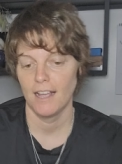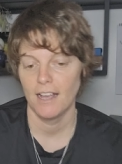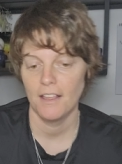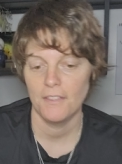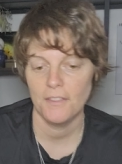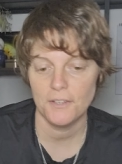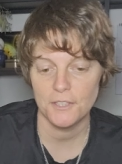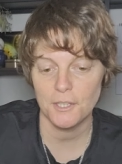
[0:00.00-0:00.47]

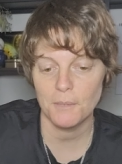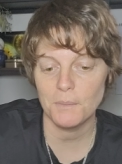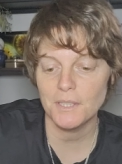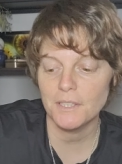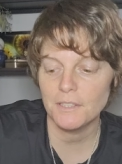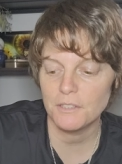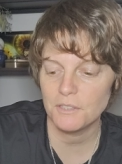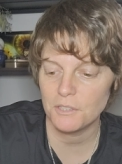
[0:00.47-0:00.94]
There's something
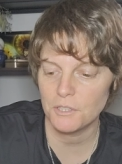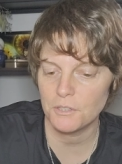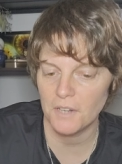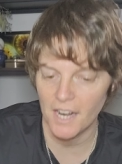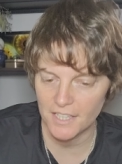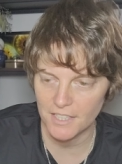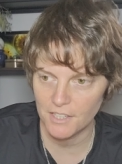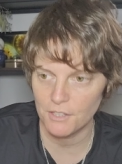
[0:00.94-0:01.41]
that's
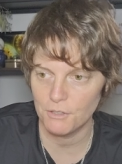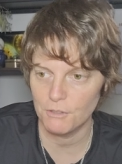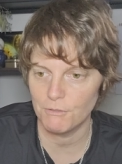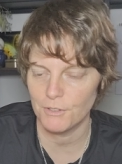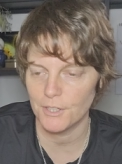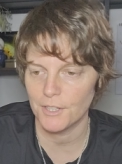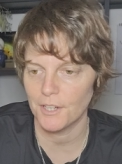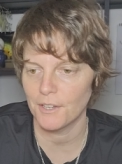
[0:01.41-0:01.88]
distracting you,
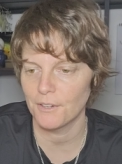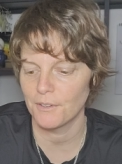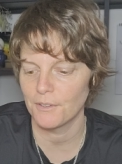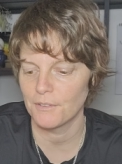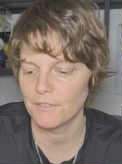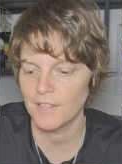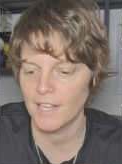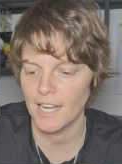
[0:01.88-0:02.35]
Virgo,
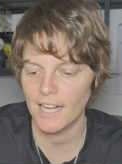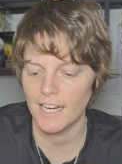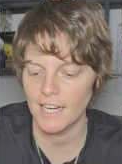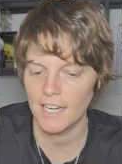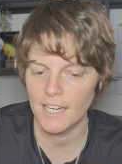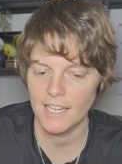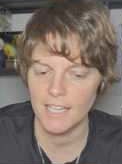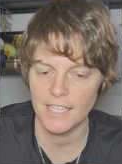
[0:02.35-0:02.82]

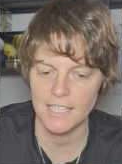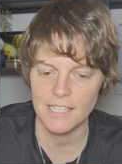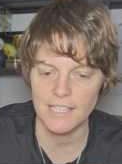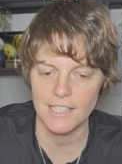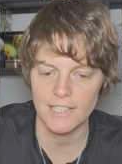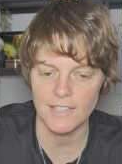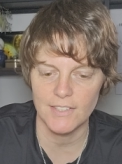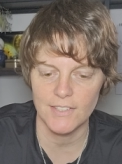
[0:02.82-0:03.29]
that
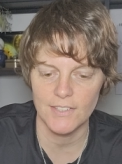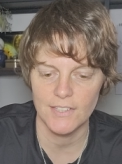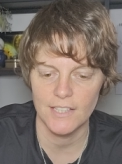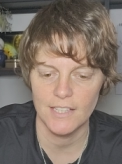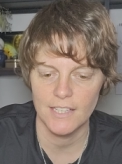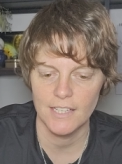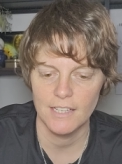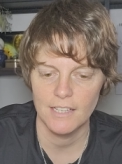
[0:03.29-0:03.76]
is,
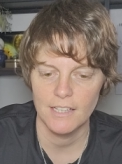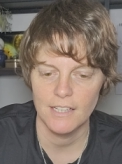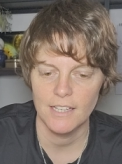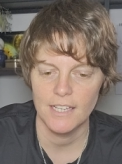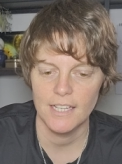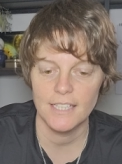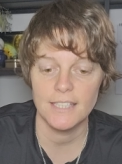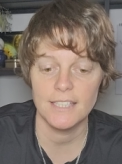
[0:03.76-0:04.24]
it's